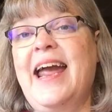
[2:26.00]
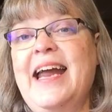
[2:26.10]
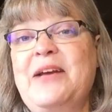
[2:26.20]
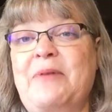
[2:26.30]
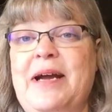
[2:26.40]

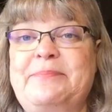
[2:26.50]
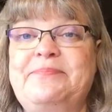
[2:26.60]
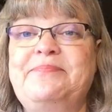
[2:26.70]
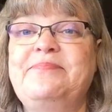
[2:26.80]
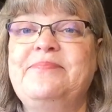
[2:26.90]
Anyway,
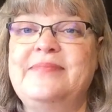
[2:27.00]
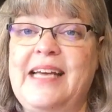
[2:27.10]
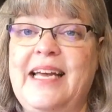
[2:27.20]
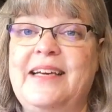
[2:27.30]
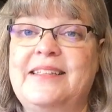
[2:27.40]

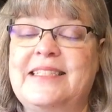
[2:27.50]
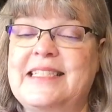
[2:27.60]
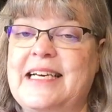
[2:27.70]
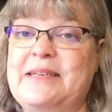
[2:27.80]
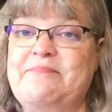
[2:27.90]
it
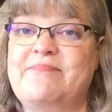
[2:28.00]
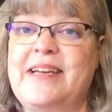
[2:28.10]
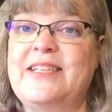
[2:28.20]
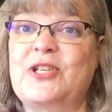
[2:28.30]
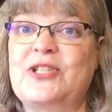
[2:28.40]
um,
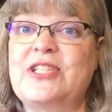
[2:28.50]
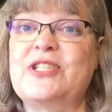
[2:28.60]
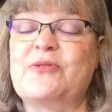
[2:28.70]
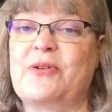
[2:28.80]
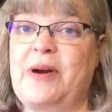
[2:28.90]
it turned
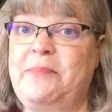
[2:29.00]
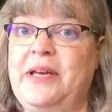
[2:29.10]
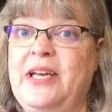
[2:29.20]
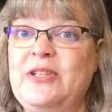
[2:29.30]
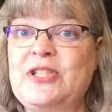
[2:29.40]
into a great
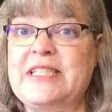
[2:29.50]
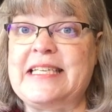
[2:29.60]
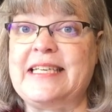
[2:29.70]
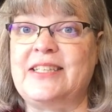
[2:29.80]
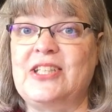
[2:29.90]
big huge
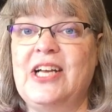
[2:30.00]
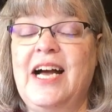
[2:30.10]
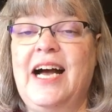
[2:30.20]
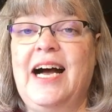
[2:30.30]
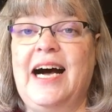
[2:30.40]
deal.
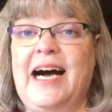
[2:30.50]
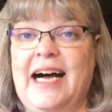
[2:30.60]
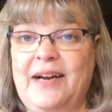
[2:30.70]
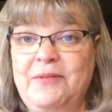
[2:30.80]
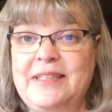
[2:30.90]

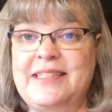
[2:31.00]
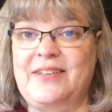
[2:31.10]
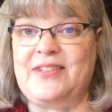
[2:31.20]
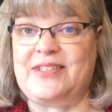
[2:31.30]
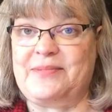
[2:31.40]
I went
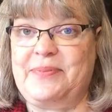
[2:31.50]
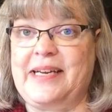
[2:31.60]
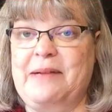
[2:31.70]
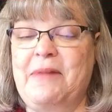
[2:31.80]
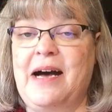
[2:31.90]
down there to
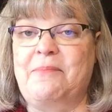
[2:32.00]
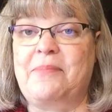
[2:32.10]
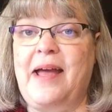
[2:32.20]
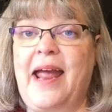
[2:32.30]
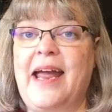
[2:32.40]
pick them up
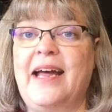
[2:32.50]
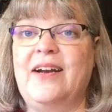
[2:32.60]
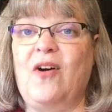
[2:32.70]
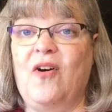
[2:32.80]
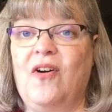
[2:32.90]

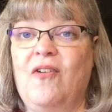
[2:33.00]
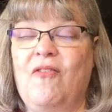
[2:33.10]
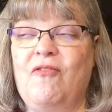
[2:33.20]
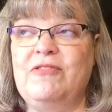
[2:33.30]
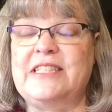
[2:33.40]
and
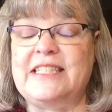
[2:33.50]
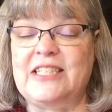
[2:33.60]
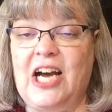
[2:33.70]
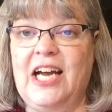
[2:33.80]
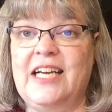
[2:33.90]
did
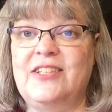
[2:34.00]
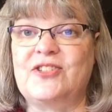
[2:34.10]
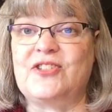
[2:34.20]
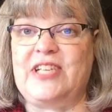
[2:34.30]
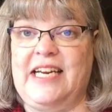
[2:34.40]
not
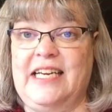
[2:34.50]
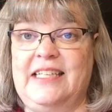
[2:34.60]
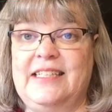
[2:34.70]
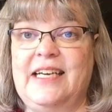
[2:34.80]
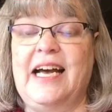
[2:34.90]

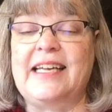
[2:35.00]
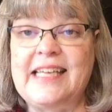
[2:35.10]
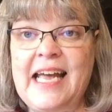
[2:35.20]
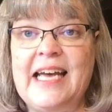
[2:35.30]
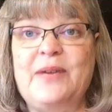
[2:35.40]
understand
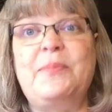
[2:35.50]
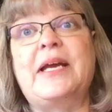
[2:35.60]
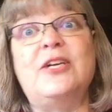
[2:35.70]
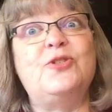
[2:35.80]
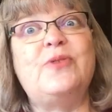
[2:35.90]
again
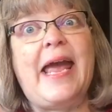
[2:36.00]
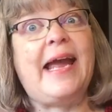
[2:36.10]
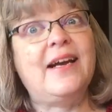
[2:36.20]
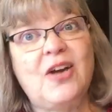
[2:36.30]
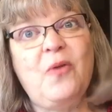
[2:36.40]
because you
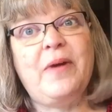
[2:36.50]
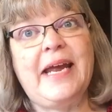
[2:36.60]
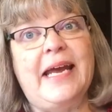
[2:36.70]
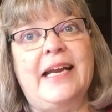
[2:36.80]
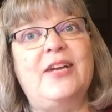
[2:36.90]
can't go
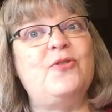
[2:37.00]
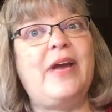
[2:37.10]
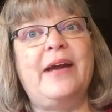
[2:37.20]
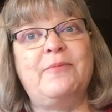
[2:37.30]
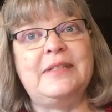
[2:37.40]
in and you
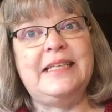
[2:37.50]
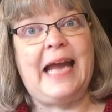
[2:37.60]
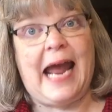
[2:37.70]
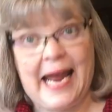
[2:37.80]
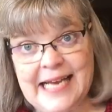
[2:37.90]
can't really
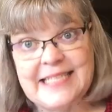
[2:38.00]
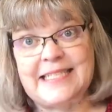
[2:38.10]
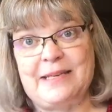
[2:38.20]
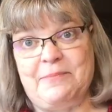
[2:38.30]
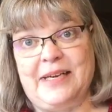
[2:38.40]
ask
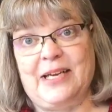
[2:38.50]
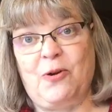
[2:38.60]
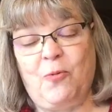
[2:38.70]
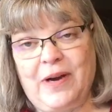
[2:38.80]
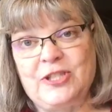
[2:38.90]
somebody
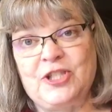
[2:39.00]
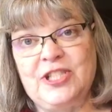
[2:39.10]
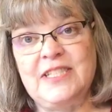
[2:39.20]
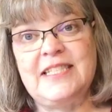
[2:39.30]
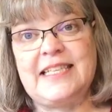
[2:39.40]

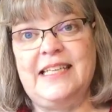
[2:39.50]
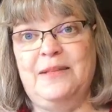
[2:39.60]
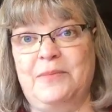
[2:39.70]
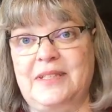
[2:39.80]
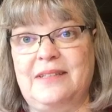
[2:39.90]
questions in
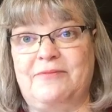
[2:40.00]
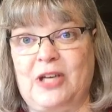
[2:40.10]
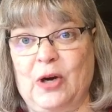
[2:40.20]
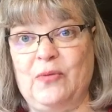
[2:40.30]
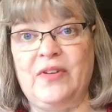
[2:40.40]
the middle of
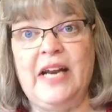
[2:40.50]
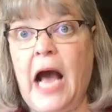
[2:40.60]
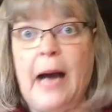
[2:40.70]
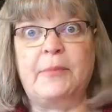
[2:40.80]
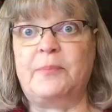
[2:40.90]
COVID.
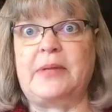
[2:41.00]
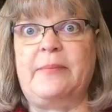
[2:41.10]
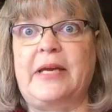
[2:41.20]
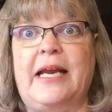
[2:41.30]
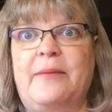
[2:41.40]
I'm not
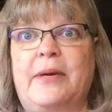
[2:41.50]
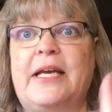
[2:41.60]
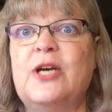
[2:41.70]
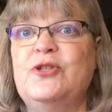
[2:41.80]
blaming anybody.